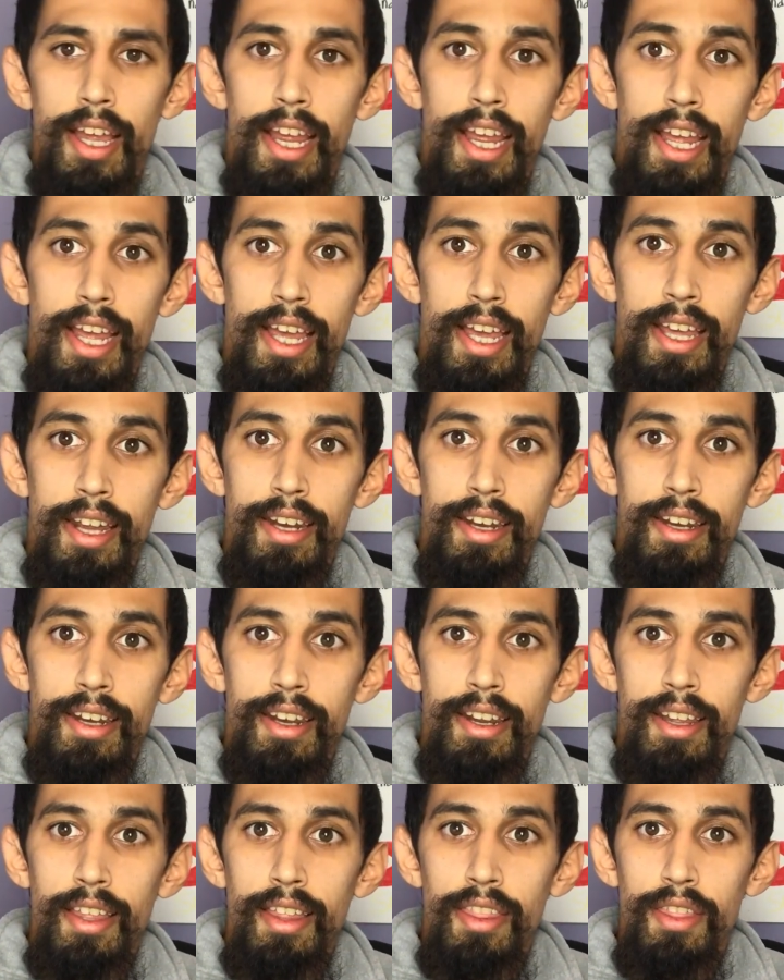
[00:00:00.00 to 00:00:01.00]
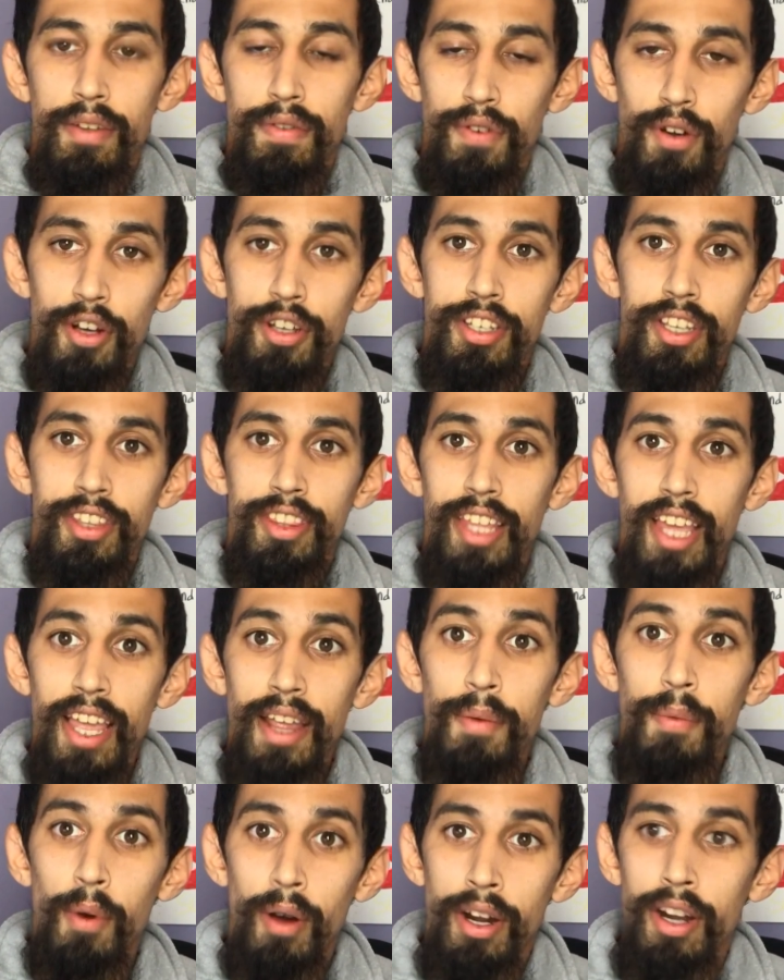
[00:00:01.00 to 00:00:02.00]
And the verse that
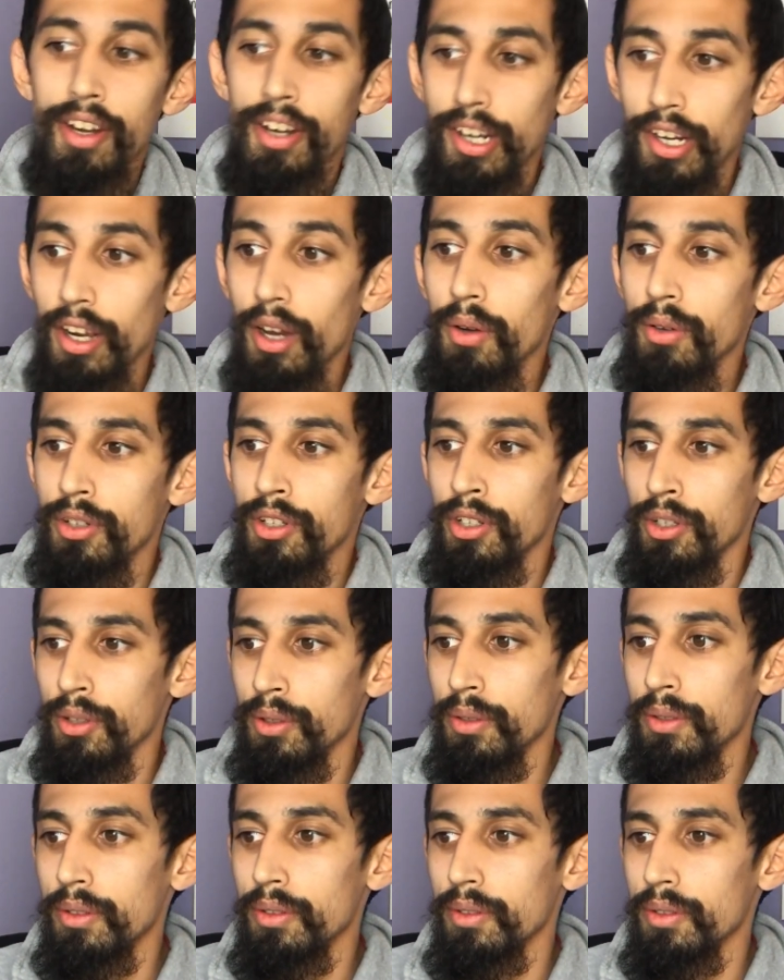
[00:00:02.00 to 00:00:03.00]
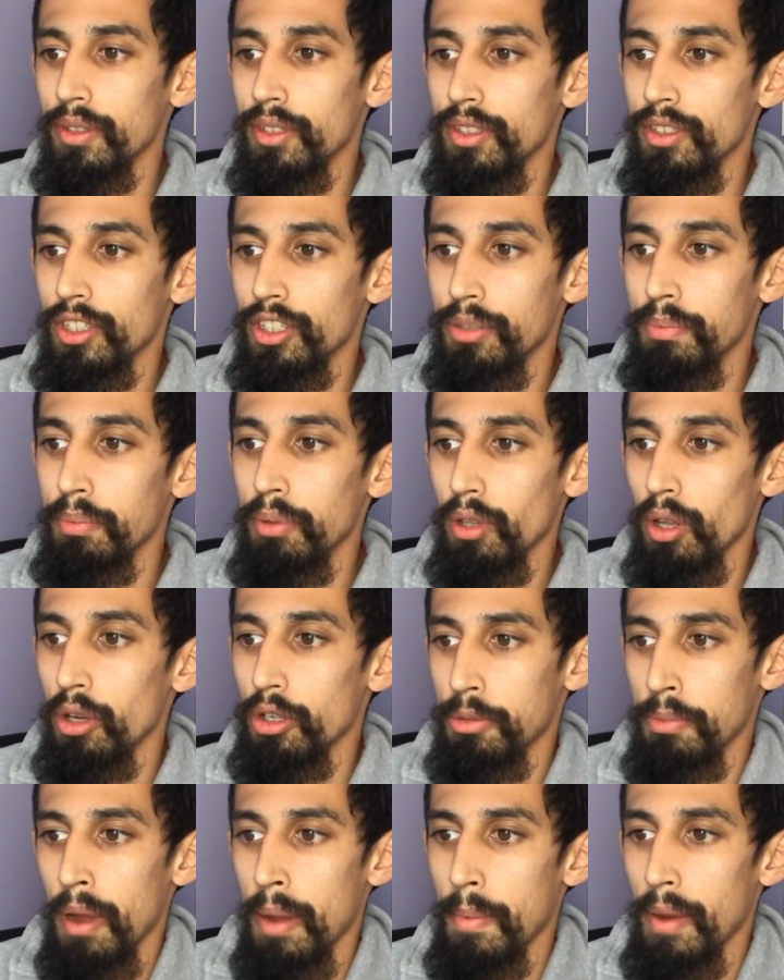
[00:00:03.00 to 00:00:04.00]
they wanted to go to just
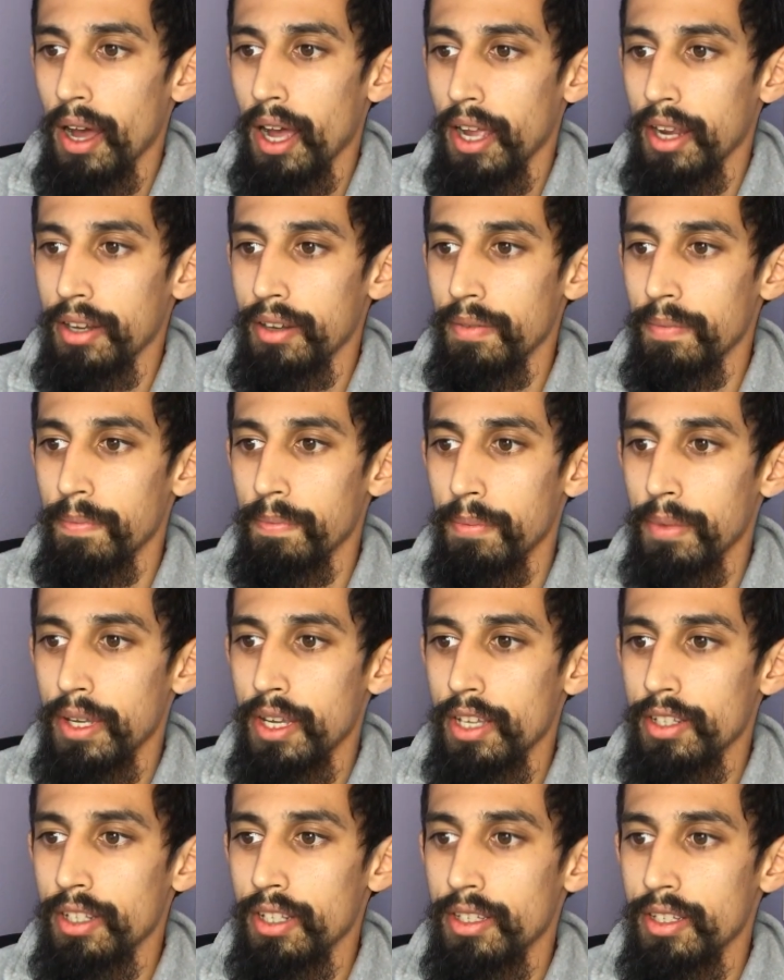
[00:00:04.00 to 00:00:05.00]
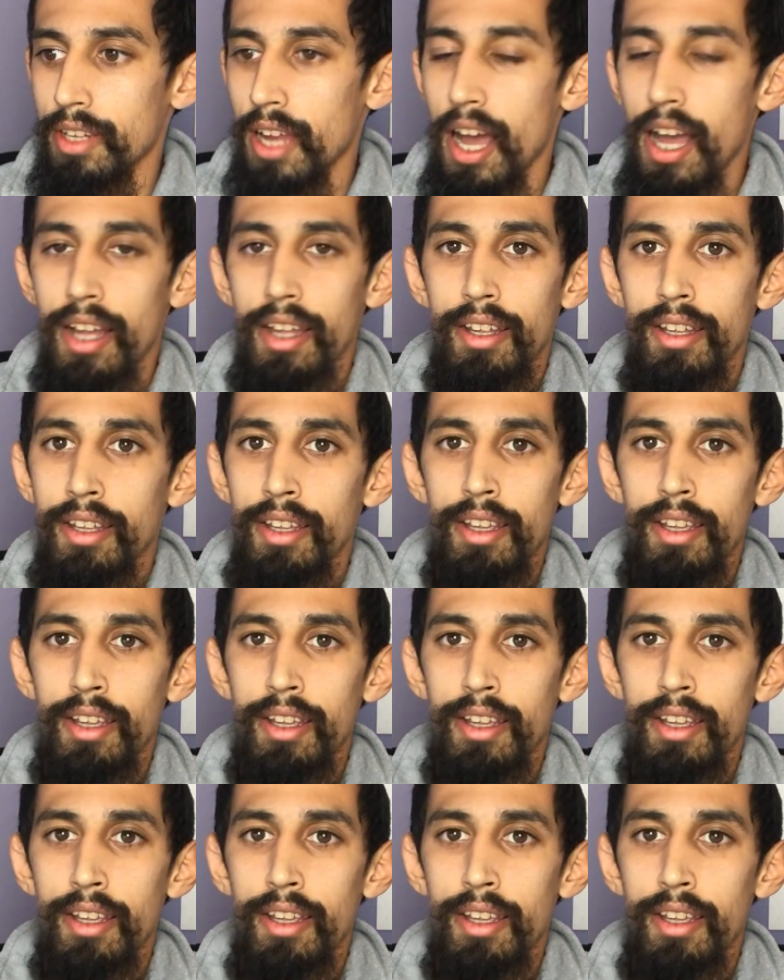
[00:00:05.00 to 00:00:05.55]
blows my mind, because it's not,